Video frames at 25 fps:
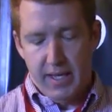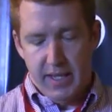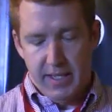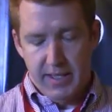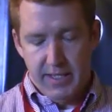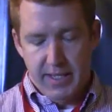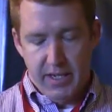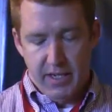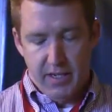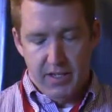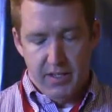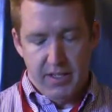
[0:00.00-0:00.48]

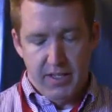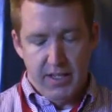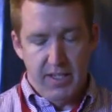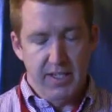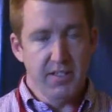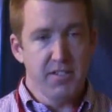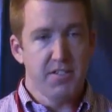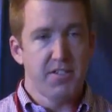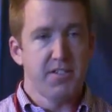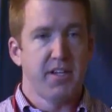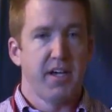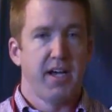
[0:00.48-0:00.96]
And then on the
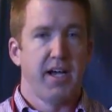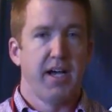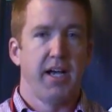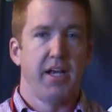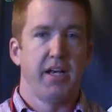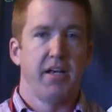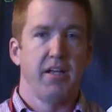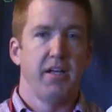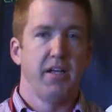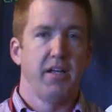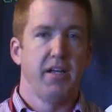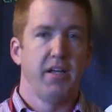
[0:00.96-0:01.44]

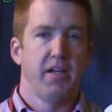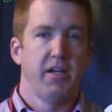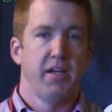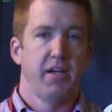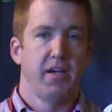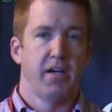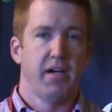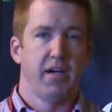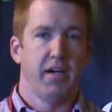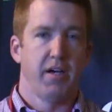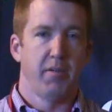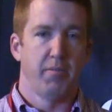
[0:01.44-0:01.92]
inside,
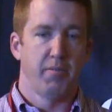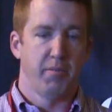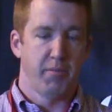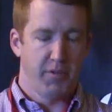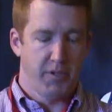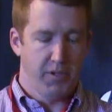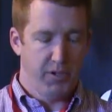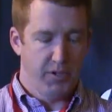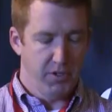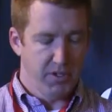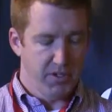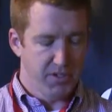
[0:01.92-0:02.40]
um,
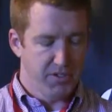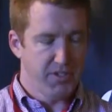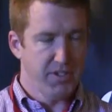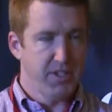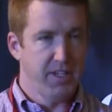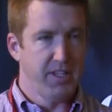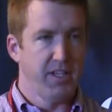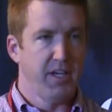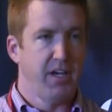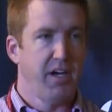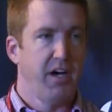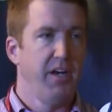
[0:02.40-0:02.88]
you can
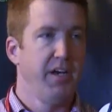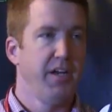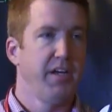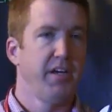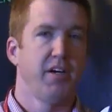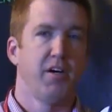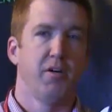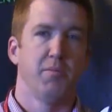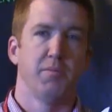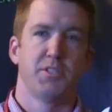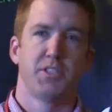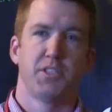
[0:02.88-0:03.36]
see the
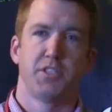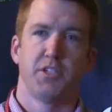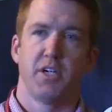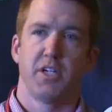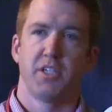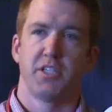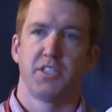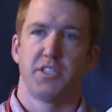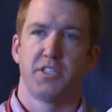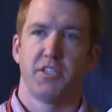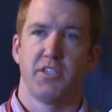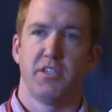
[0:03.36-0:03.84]
honeycomb
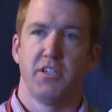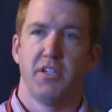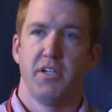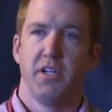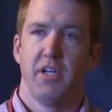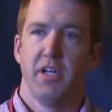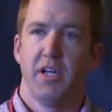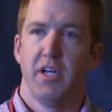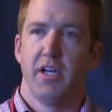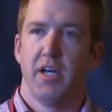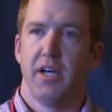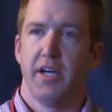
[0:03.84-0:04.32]
structure.
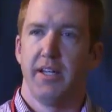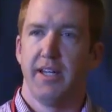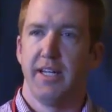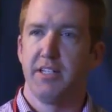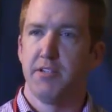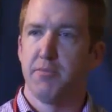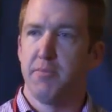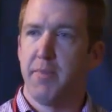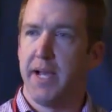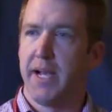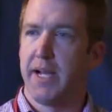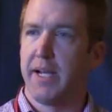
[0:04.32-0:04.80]
Uh,
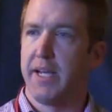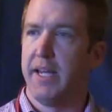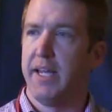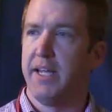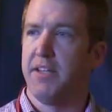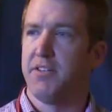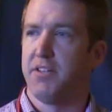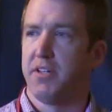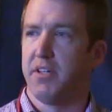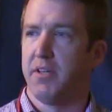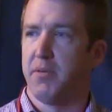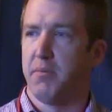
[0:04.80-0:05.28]
that's
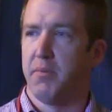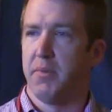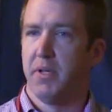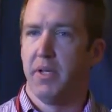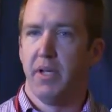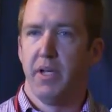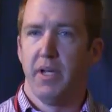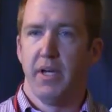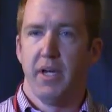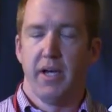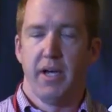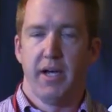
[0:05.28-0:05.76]
magnesium.
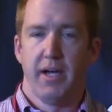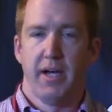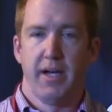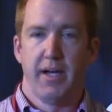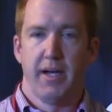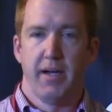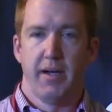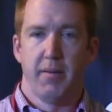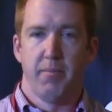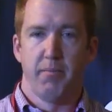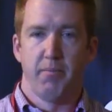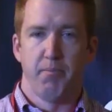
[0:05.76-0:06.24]

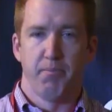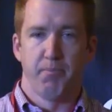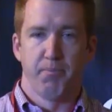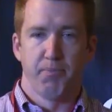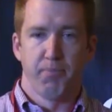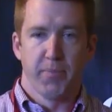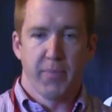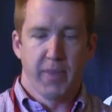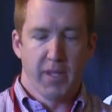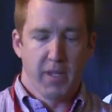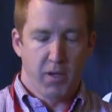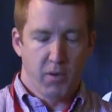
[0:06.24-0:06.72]
Um,
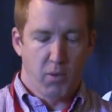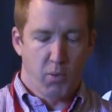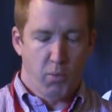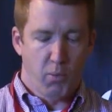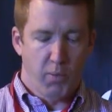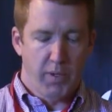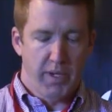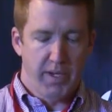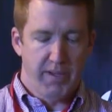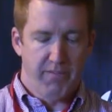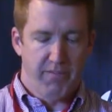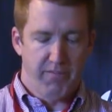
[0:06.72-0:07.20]

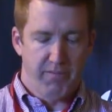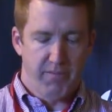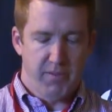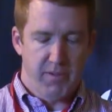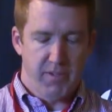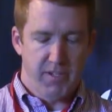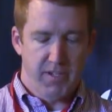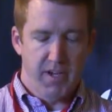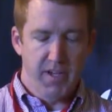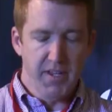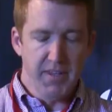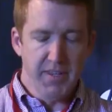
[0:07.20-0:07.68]
we've
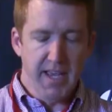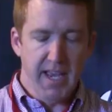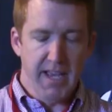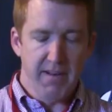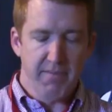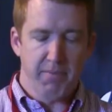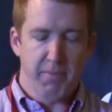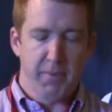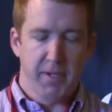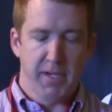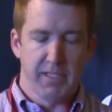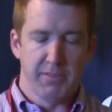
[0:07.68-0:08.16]
done
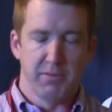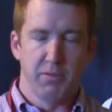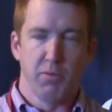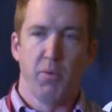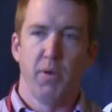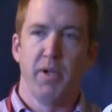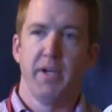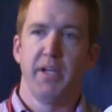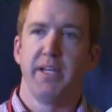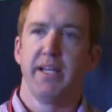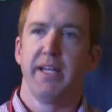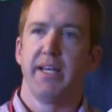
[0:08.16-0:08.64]
that because we
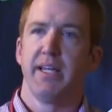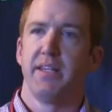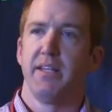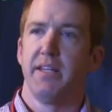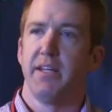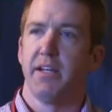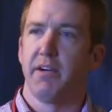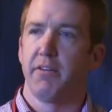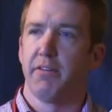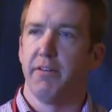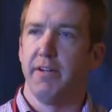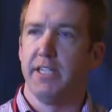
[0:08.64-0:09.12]
wanted to get
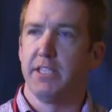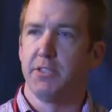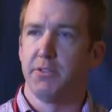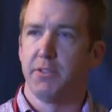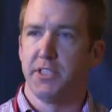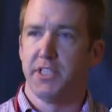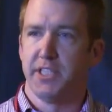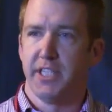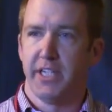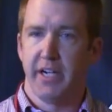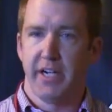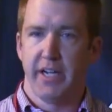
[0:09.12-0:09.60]
the increased
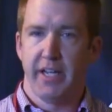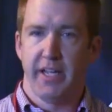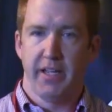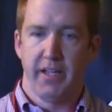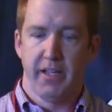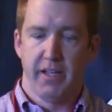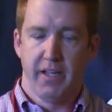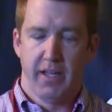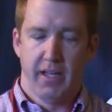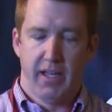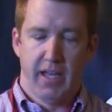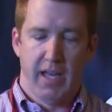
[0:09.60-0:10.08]
rigidity.
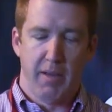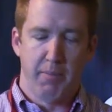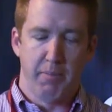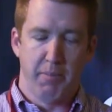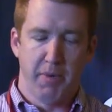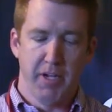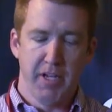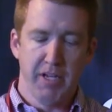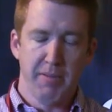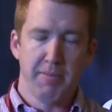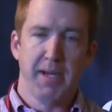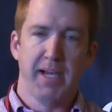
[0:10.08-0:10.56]
I'm
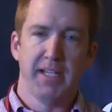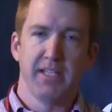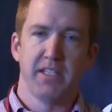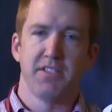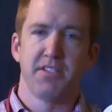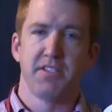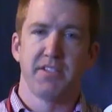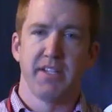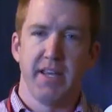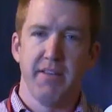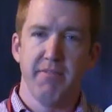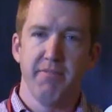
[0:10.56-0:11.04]
putting about
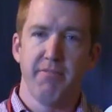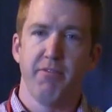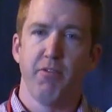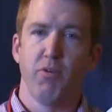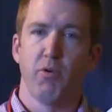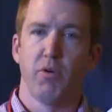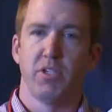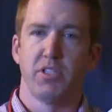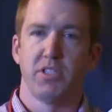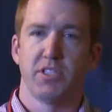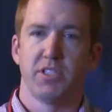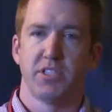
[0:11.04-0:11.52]
the same
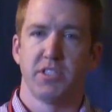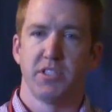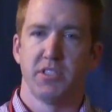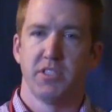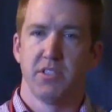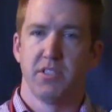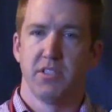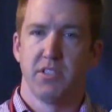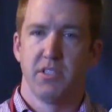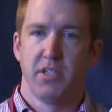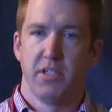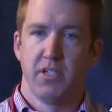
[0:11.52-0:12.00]
force
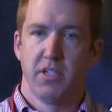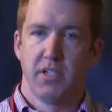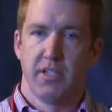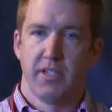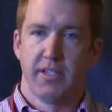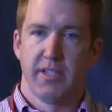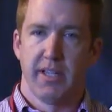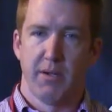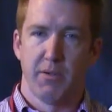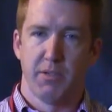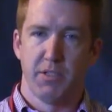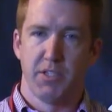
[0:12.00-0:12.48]

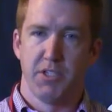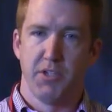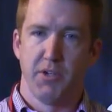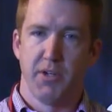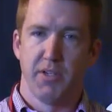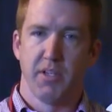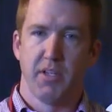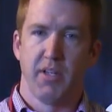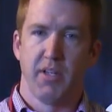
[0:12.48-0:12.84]
that I was doing